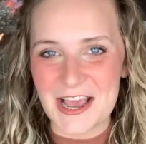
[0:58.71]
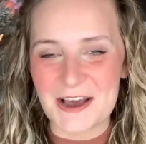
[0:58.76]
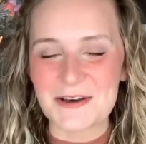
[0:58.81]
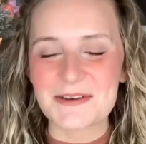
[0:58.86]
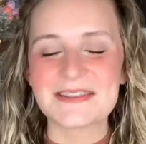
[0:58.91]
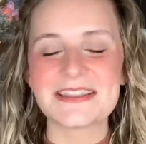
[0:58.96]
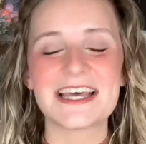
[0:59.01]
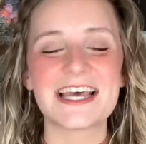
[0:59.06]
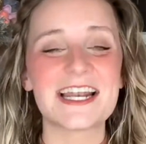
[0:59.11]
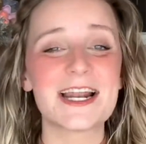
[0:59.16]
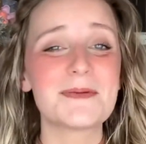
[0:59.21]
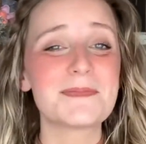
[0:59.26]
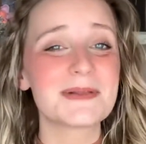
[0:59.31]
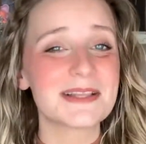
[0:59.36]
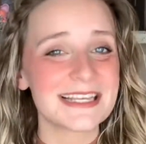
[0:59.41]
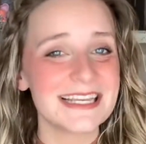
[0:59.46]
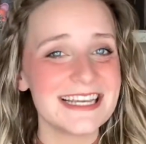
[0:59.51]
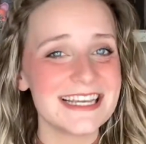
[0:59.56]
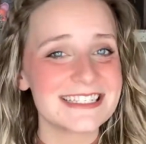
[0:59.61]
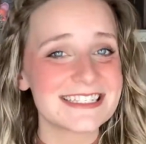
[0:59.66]
then
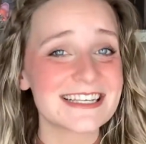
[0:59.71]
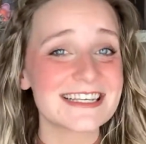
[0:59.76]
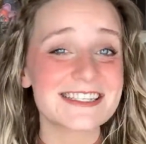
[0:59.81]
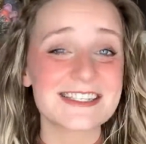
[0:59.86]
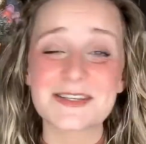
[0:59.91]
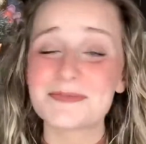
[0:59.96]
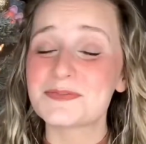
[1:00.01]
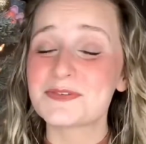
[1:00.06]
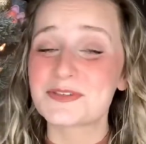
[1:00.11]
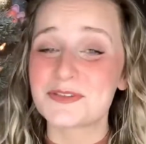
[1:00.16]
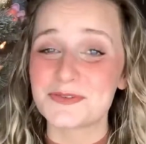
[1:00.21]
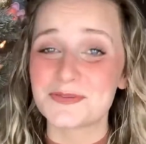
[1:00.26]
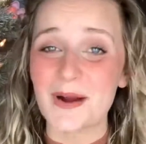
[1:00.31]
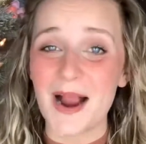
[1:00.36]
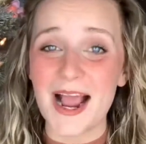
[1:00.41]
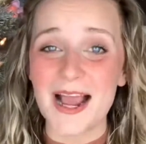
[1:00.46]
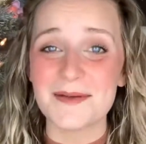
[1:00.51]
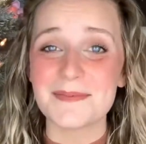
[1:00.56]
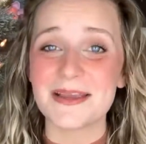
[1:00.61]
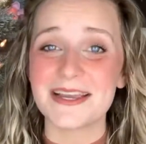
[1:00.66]
please
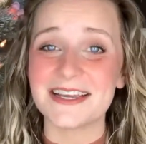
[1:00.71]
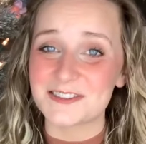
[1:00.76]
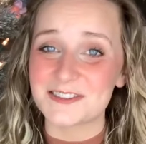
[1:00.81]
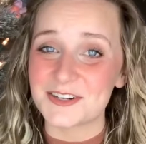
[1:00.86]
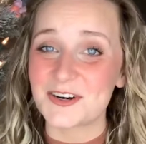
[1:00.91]
subscribe and